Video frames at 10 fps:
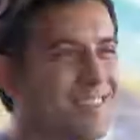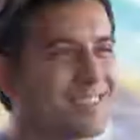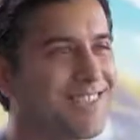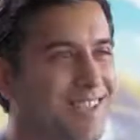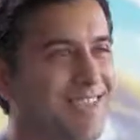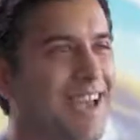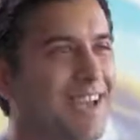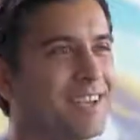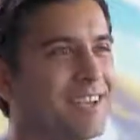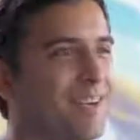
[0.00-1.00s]
things like
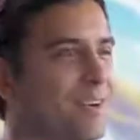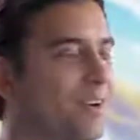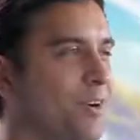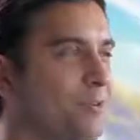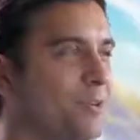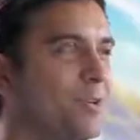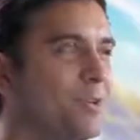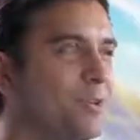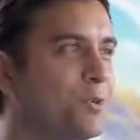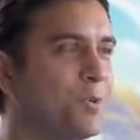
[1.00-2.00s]
that are really
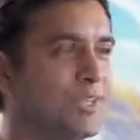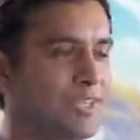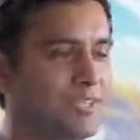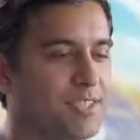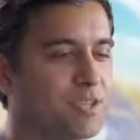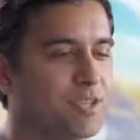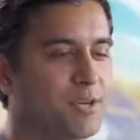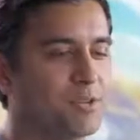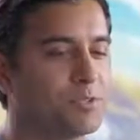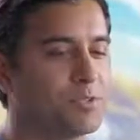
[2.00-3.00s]
cool because it
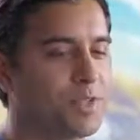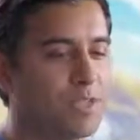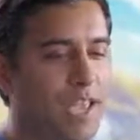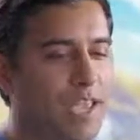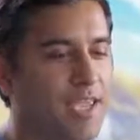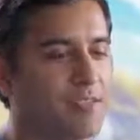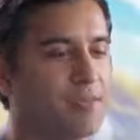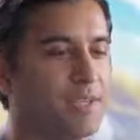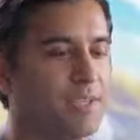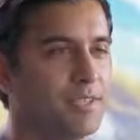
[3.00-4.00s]
shows the
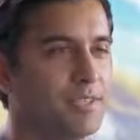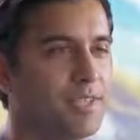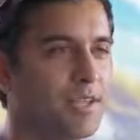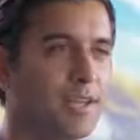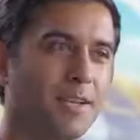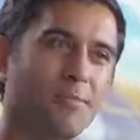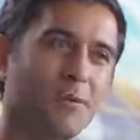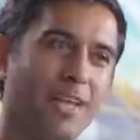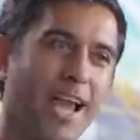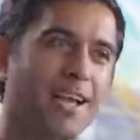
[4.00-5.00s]
game is kind of
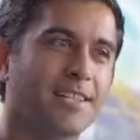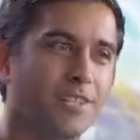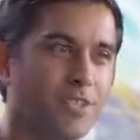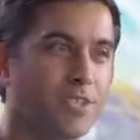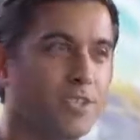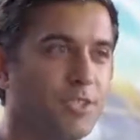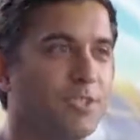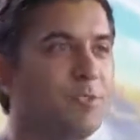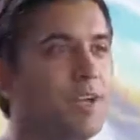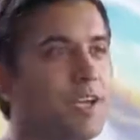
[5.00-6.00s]
reacting to
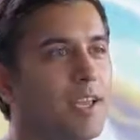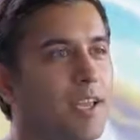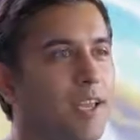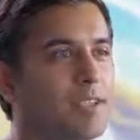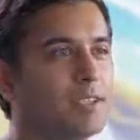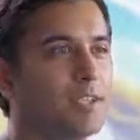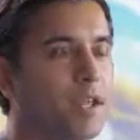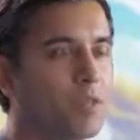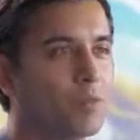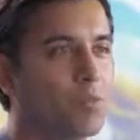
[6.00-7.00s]
you. And it's
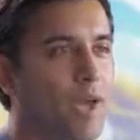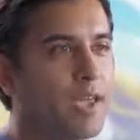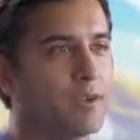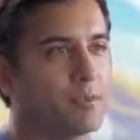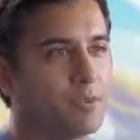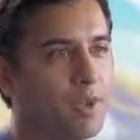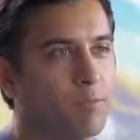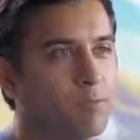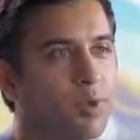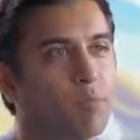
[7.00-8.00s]
another way
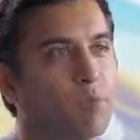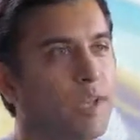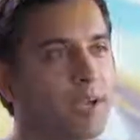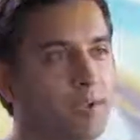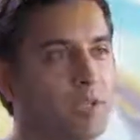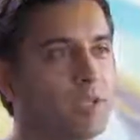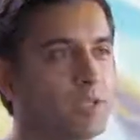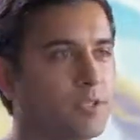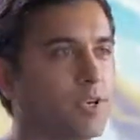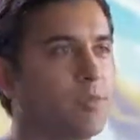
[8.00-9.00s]
of role-playing where you
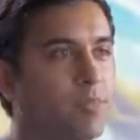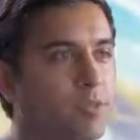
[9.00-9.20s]
can start